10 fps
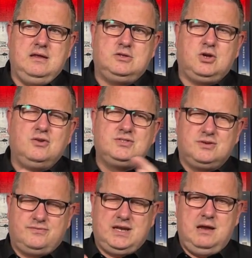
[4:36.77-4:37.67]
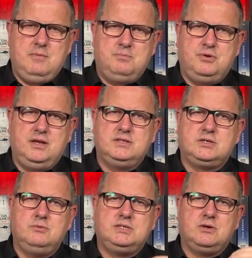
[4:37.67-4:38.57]
tons of time I put in,
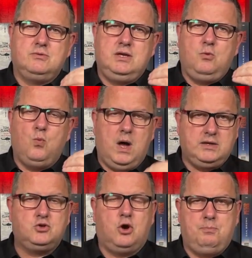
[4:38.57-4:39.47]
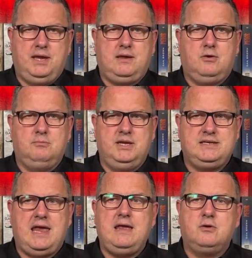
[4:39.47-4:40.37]
so it's only one topic on
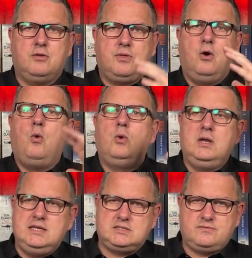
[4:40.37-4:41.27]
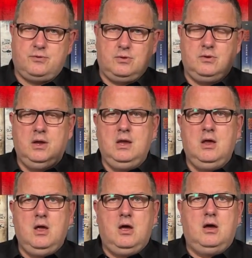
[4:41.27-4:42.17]
midday and not the whole list for
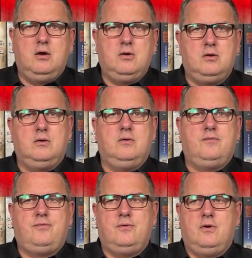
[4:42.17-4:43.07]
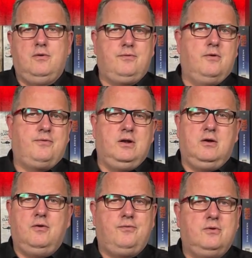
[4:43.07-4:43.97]
of
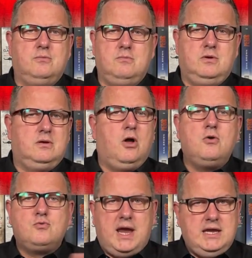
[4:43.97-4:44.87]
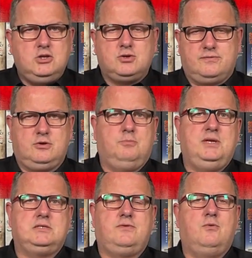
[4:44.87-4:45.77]
a long range of
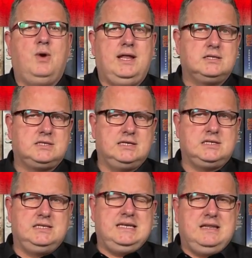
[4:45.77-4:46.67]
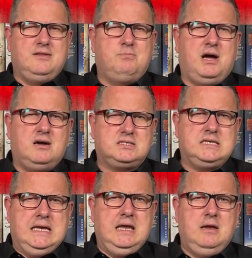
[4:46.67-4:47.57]
topics for Wales as I did in the past,
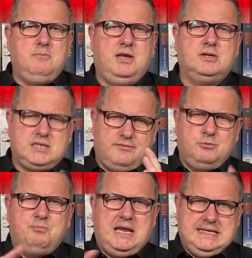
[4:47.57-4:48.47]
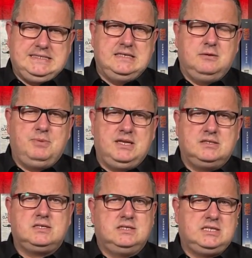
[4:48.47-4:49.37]
because I have to balance it a bit.
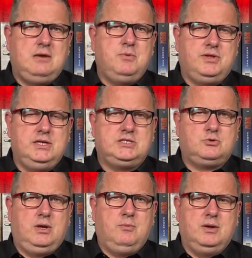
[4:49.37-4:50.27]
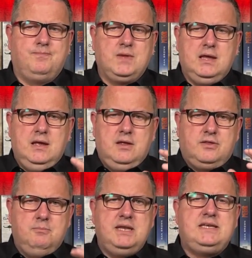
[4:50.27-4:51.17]
It's the same with the history one.
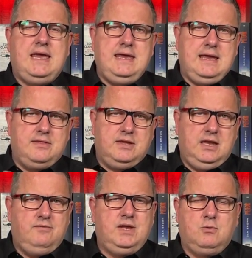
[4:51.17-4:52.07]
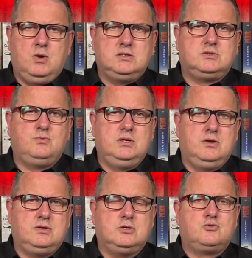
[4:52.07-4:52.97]
The midday and the evening ones will
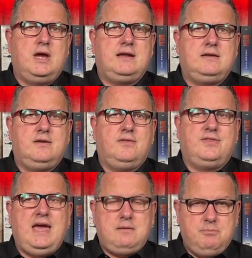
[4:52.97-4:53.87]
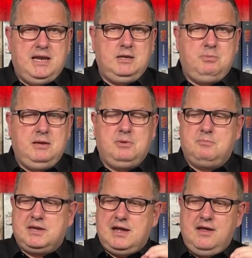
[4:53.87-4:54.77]
not attract that many people,
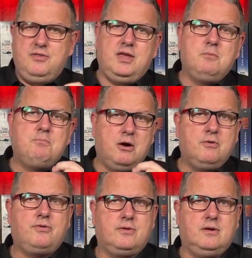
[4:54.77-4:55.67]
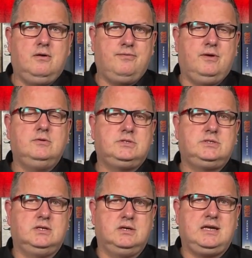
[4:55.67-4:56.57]
but I think both of
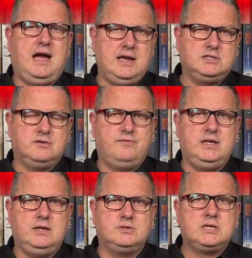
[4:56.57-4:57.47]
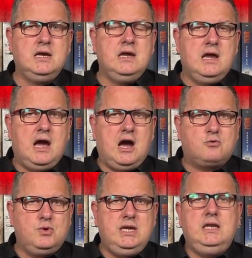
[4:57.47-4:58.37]
those kinds of videos are
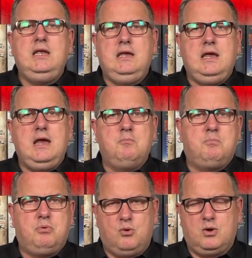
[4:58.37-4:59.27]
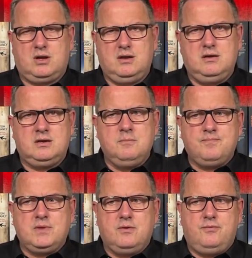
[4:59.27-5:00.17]
really important
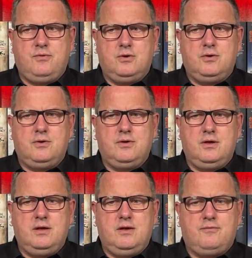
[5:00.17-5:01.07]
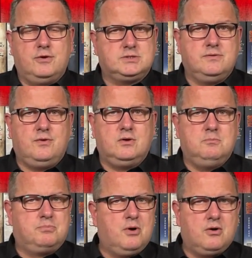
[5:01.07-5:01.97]
for, first of all, a
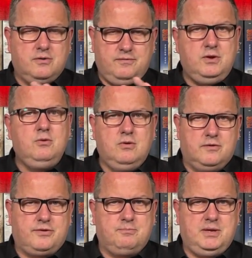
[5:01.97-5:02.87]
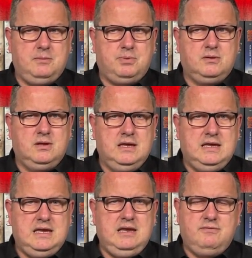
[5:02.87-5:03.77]
broader view of the people,
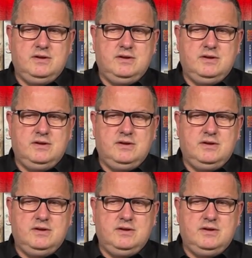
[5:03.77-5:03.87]
even